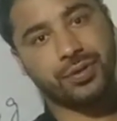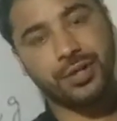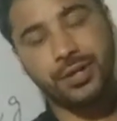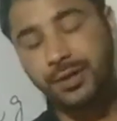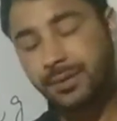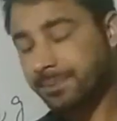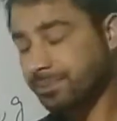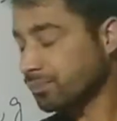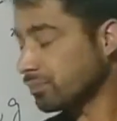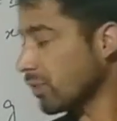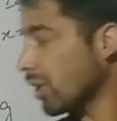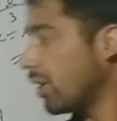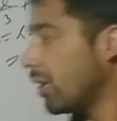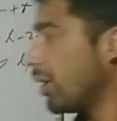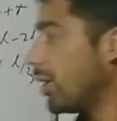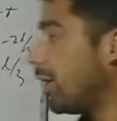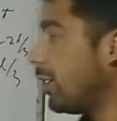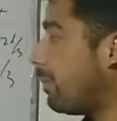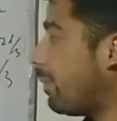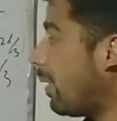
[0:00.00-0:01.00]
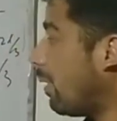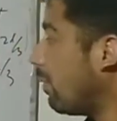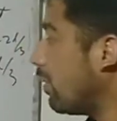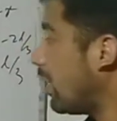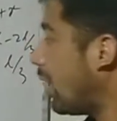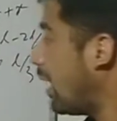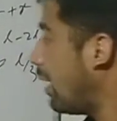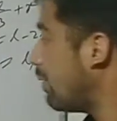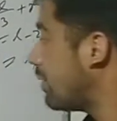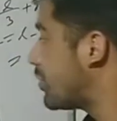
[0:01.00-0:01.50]
Okay, if I
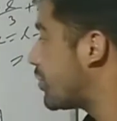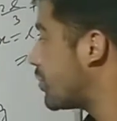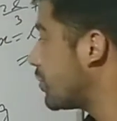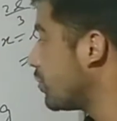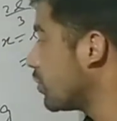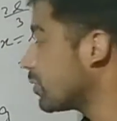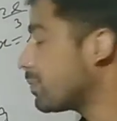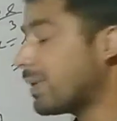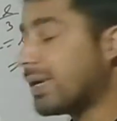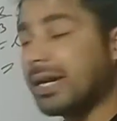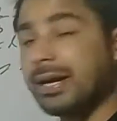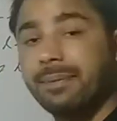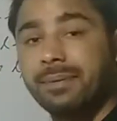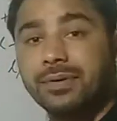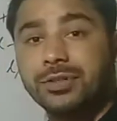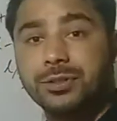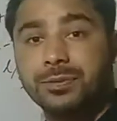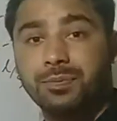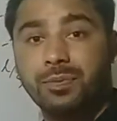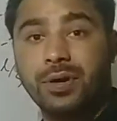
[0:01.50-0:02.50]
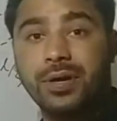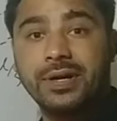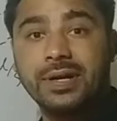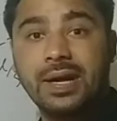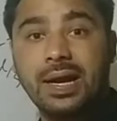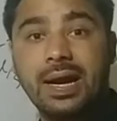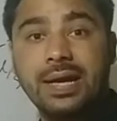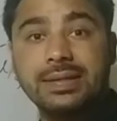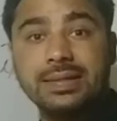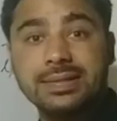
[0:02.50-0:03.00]
will choose my reference point
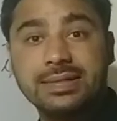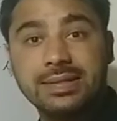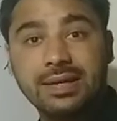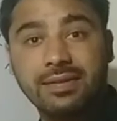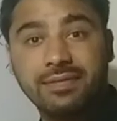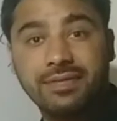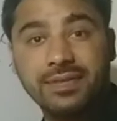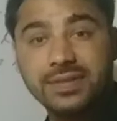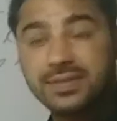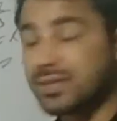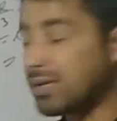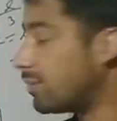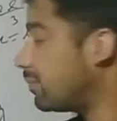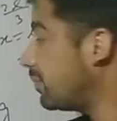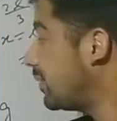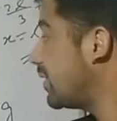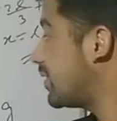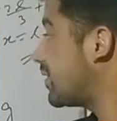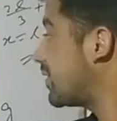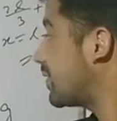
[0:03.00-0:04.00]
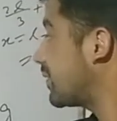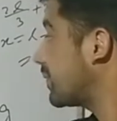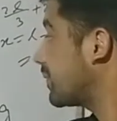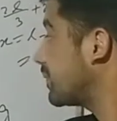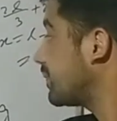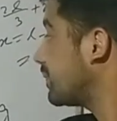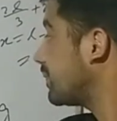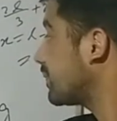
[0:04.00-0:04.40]
at the surface of this